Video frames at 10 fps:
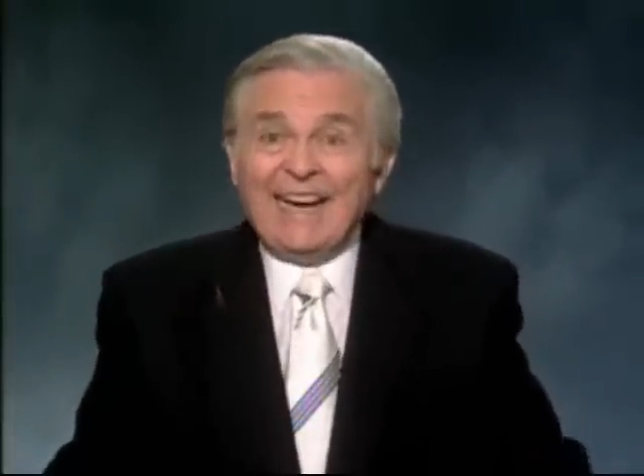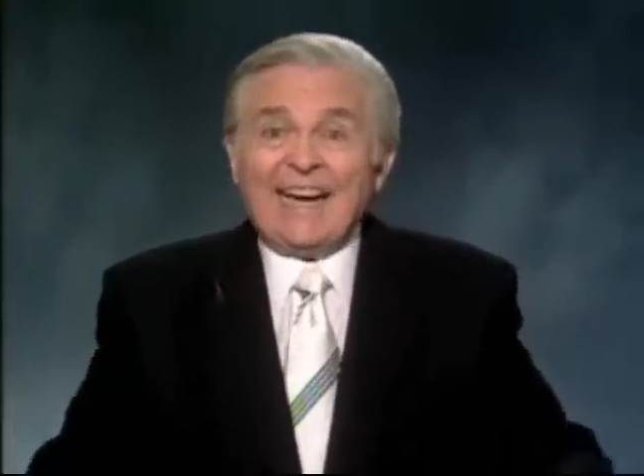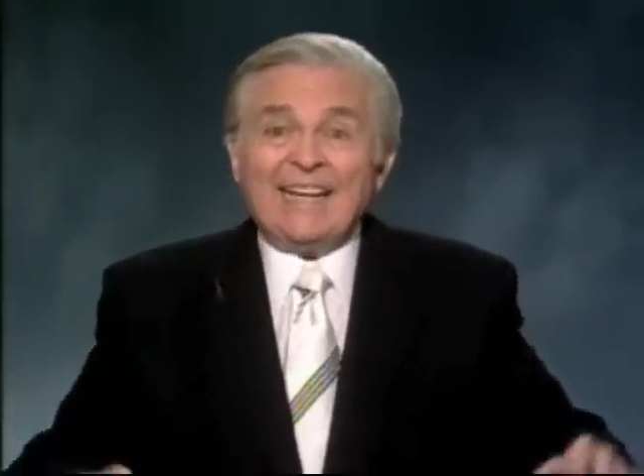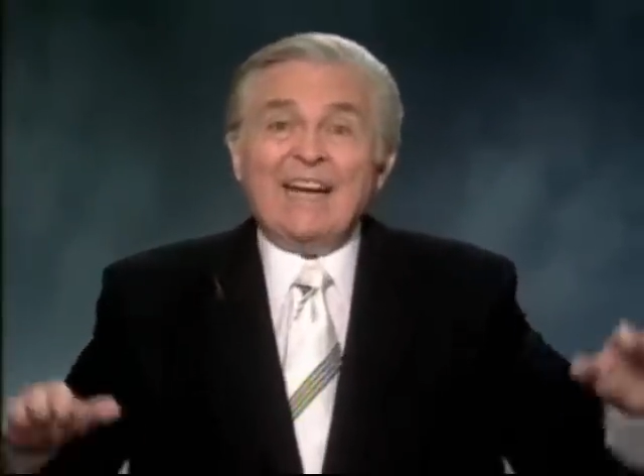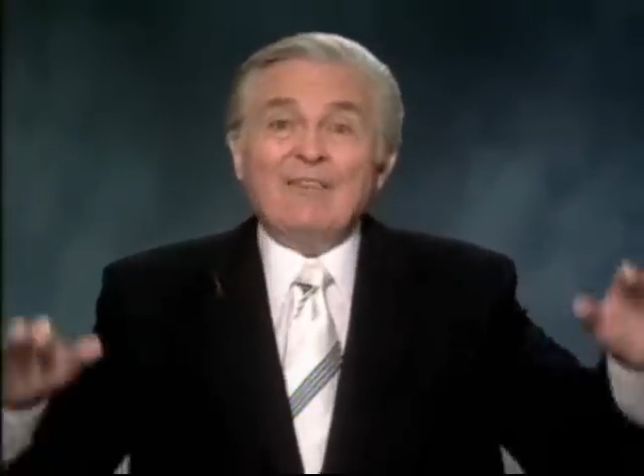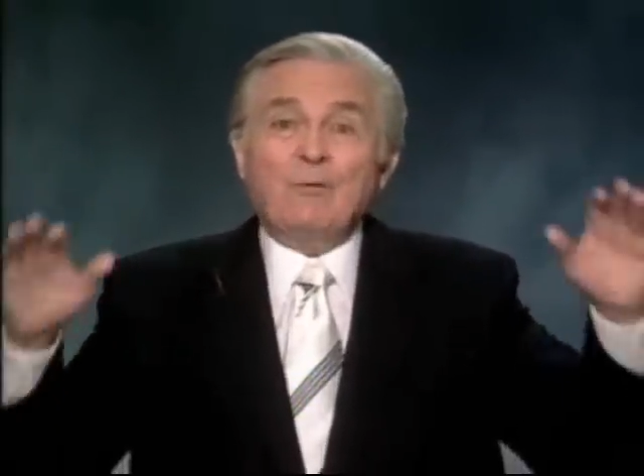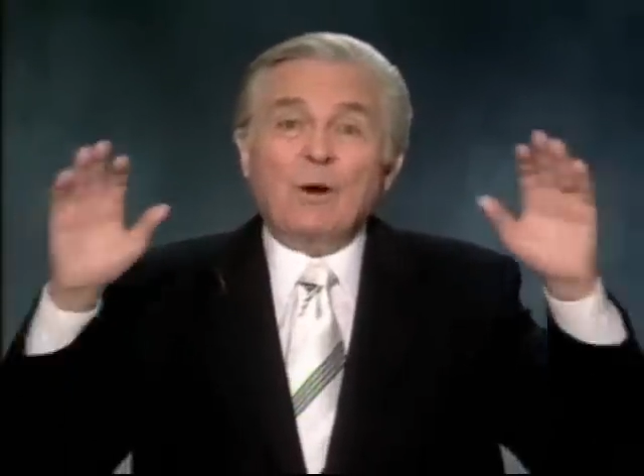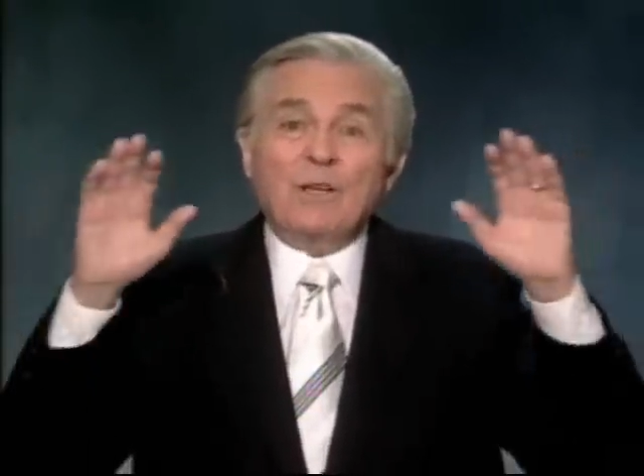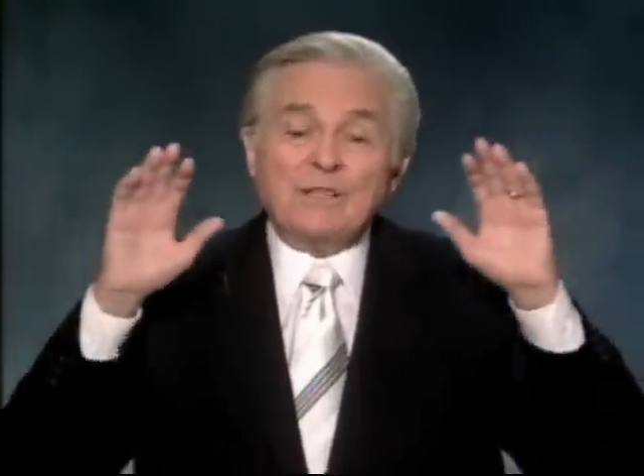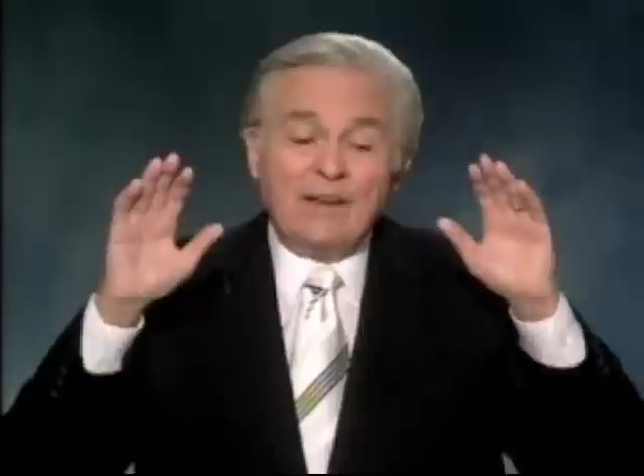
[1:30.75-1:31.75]
and I
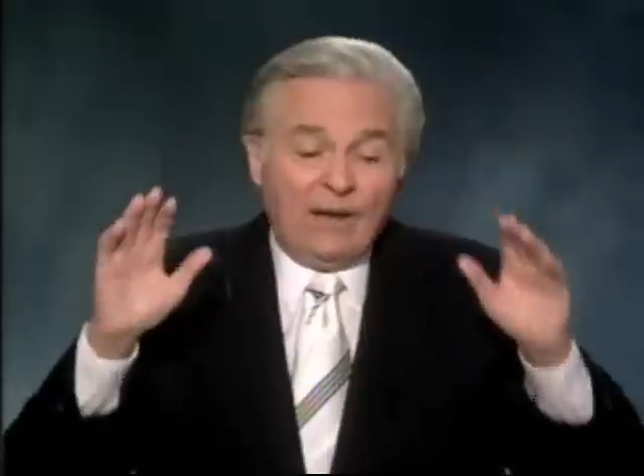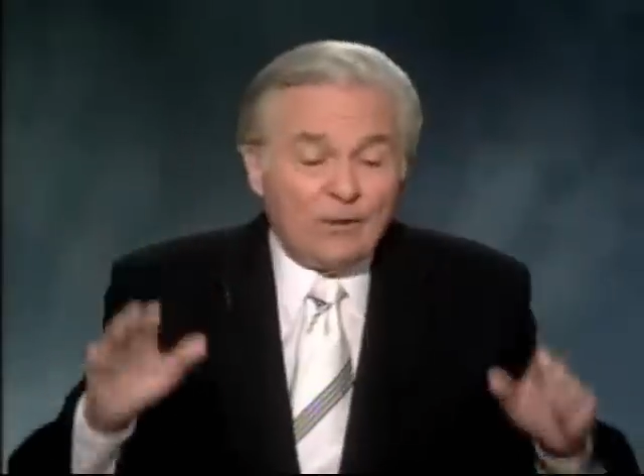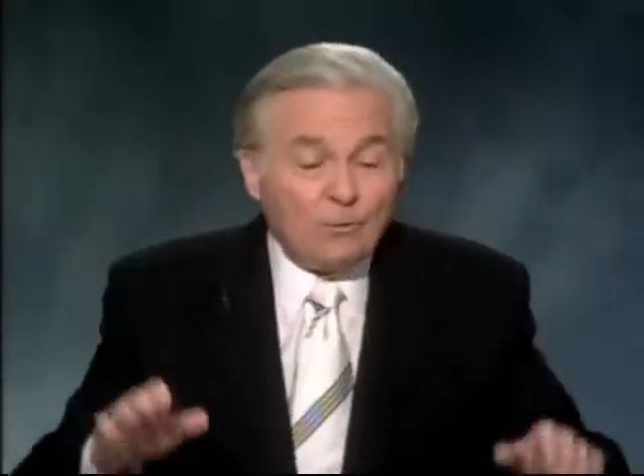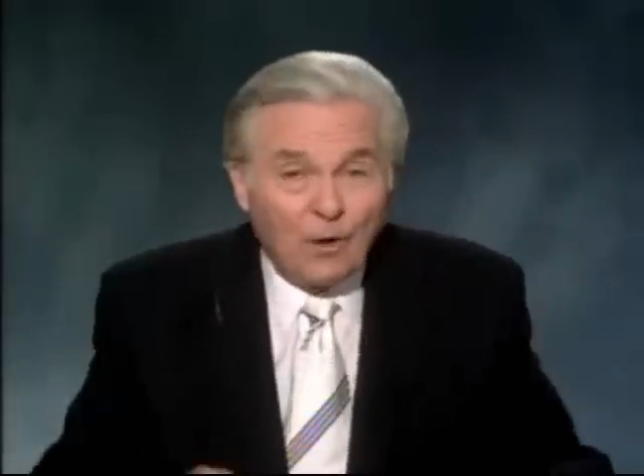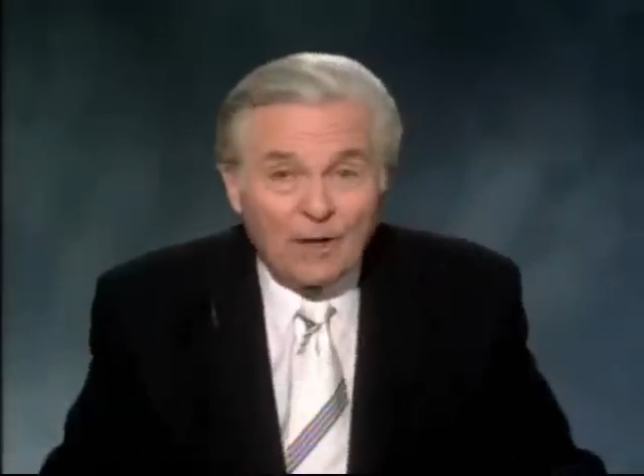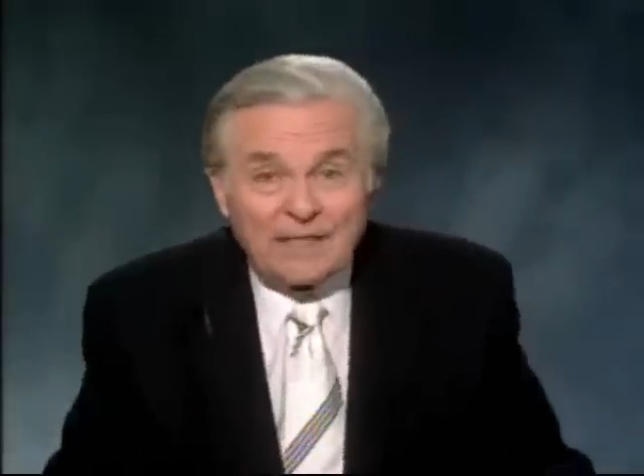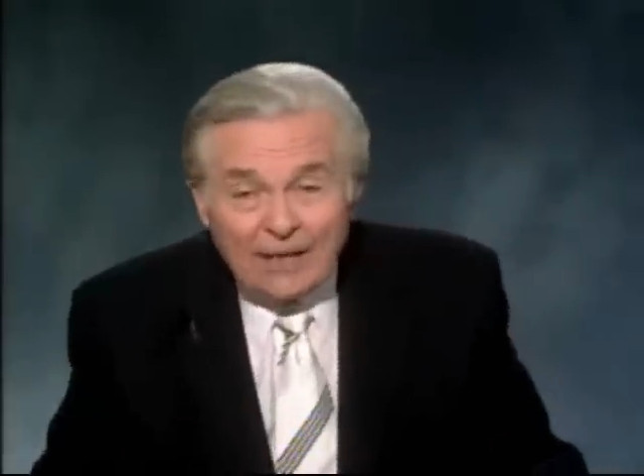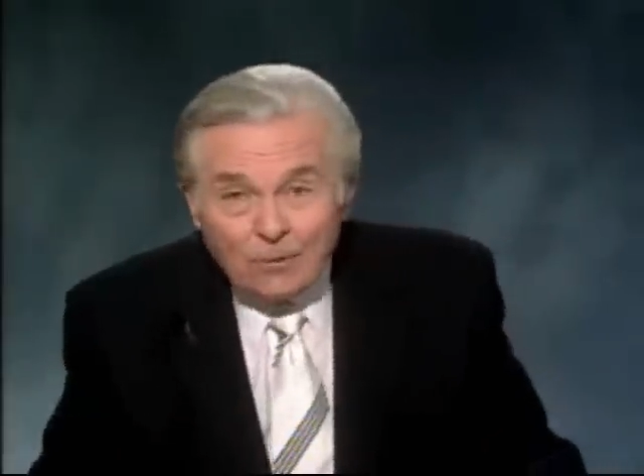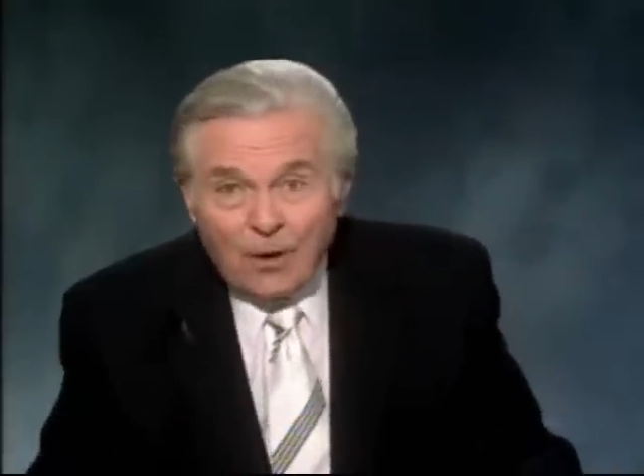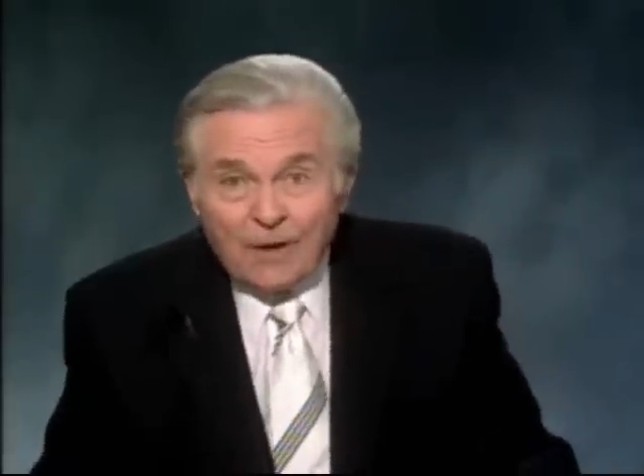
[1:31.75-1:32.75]
worked and
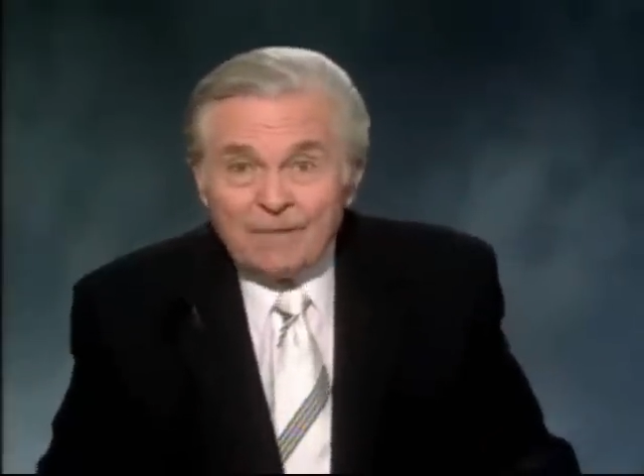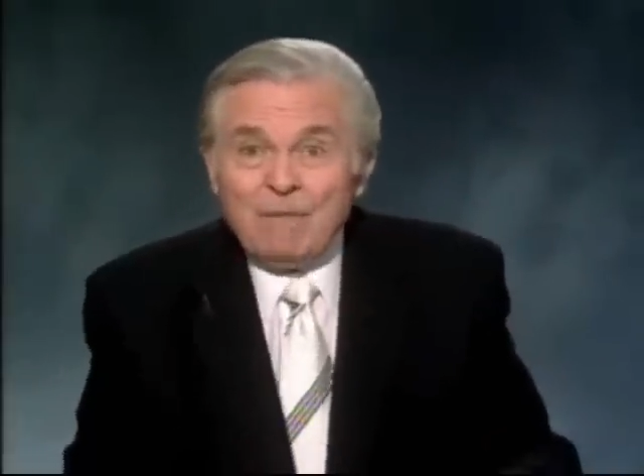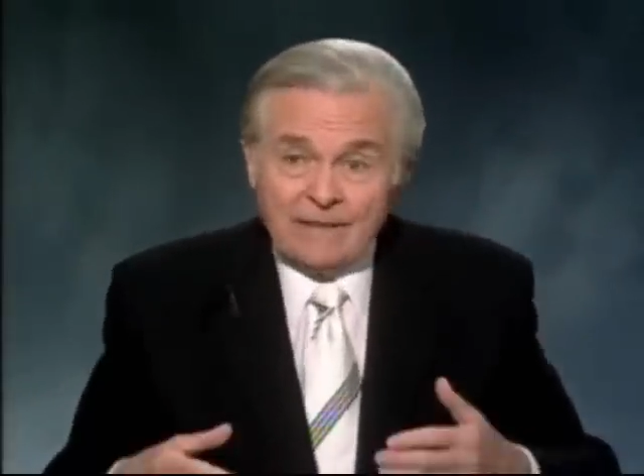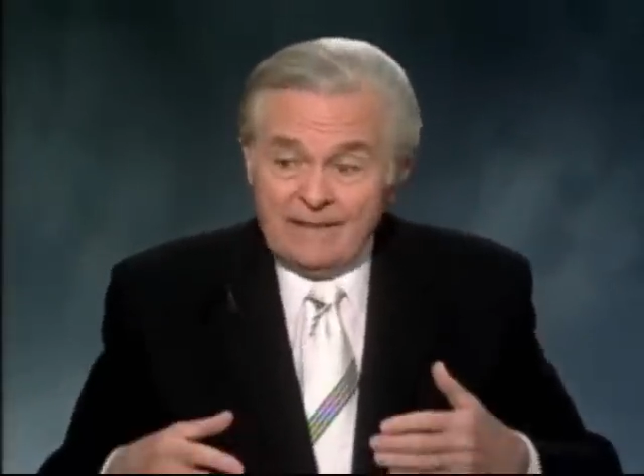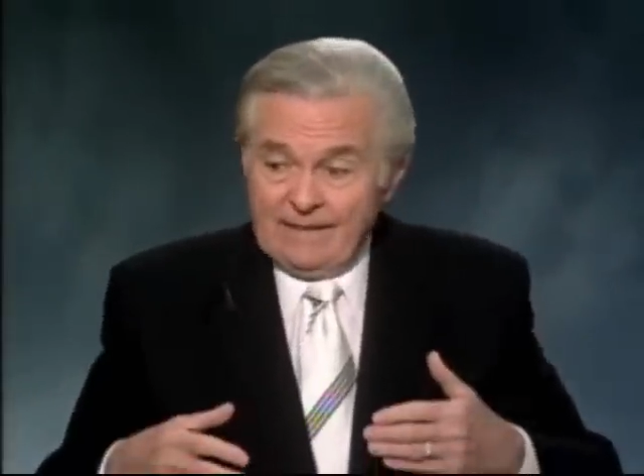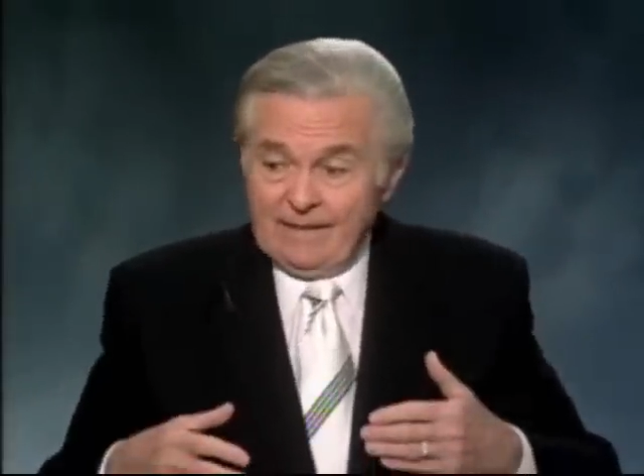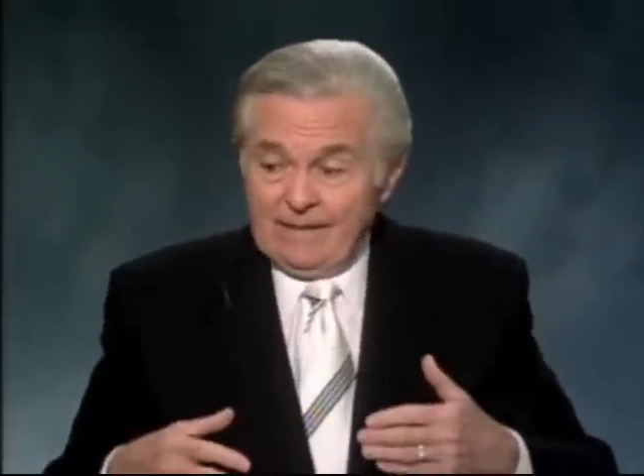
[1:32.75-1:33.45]
worked and worked.